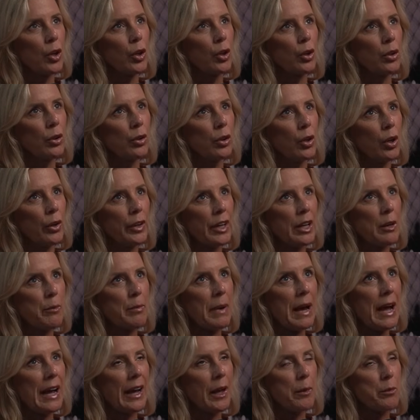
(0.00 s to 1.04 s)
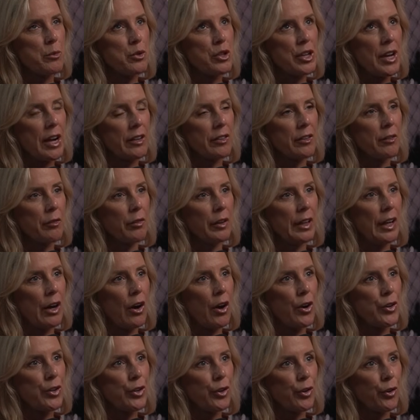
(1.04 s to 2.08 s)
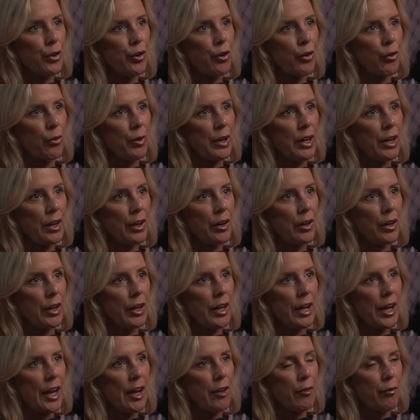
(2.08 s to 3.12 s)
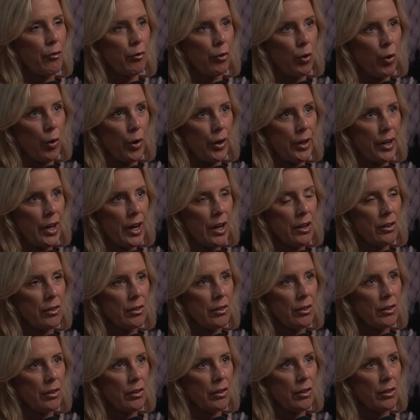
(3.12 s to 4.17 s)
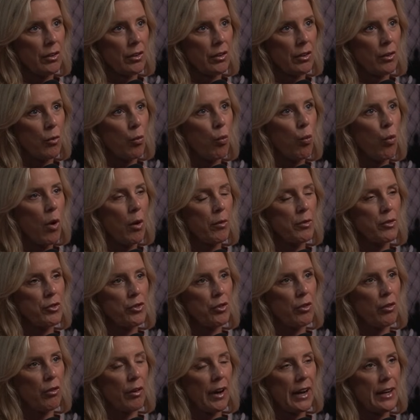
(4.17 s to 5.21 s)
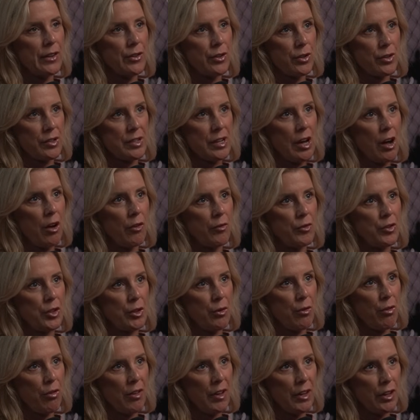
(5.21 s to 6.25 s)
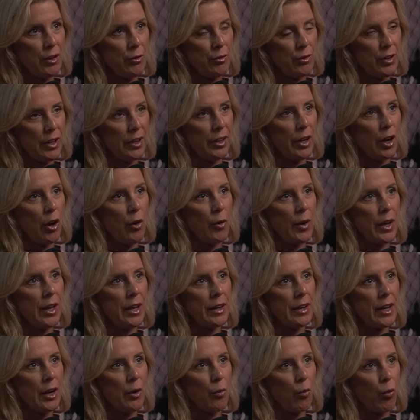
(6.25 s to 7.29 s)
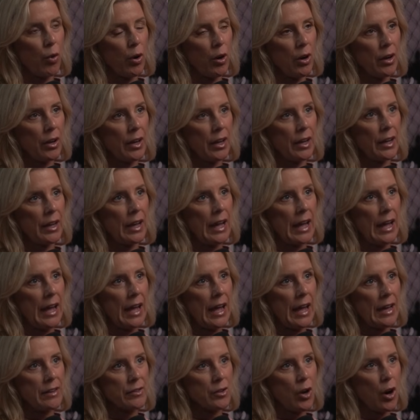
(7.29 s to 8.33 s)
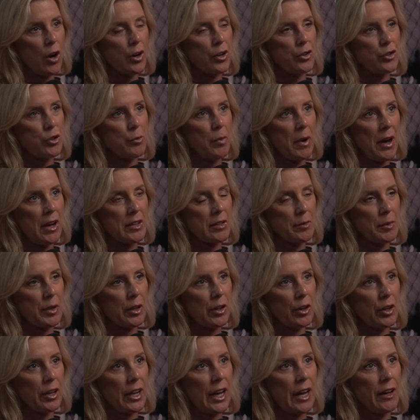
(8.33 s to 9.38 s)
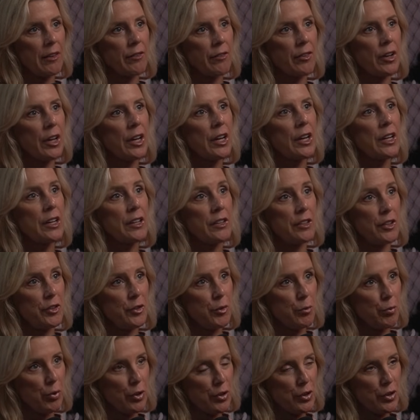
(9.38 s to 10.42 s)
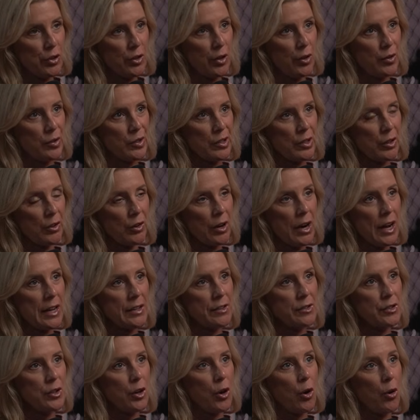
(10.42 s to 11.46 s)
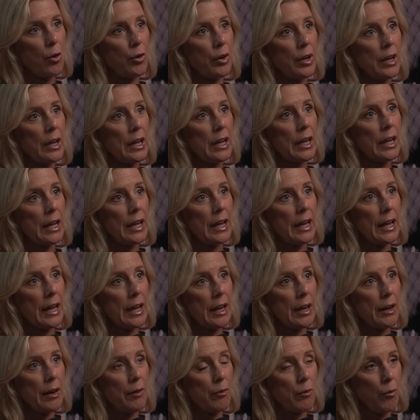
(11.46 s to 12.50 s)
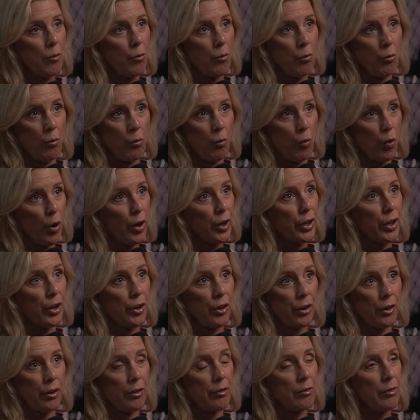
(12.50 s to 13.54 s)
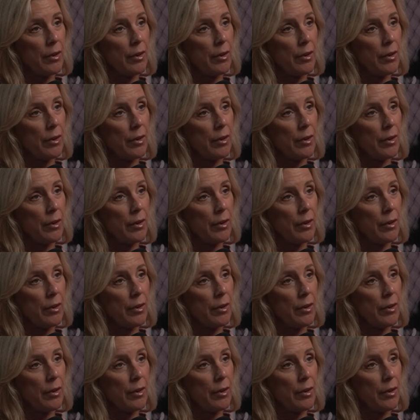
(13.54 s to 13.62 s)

Looking back objectively on your career at Florida, what would you grade yourself? Do you think you did go in and work as hard as you possibly could have? Did you put your nose to the grindstone and work your